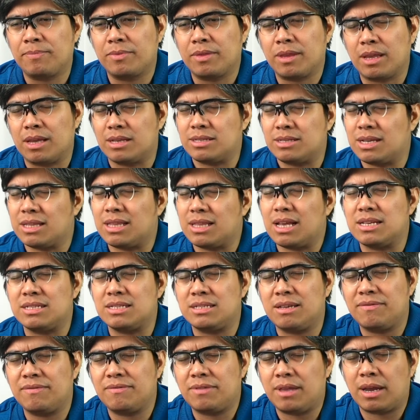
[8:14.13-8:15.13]
It's not as
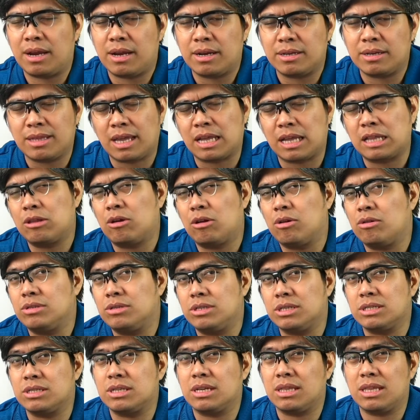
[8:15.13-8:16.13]
if their
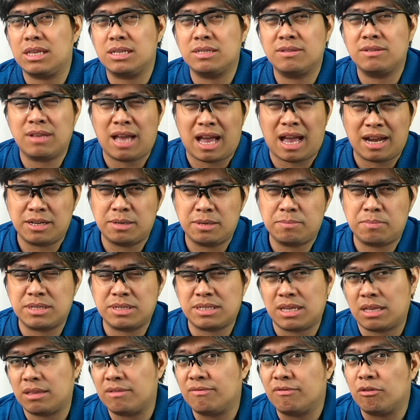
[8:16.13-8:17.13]
technologies that is
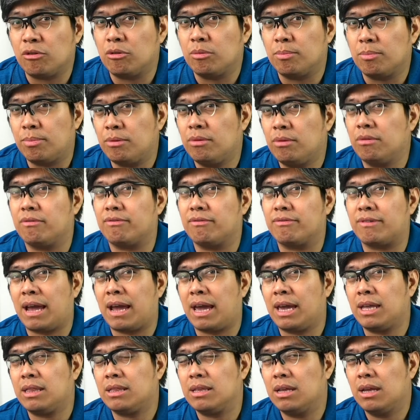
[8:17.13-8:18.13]
100% foolproof,
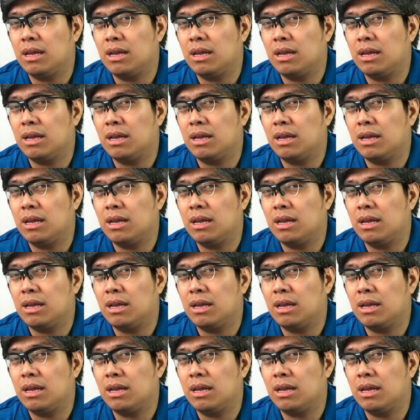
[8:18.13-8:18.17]
right?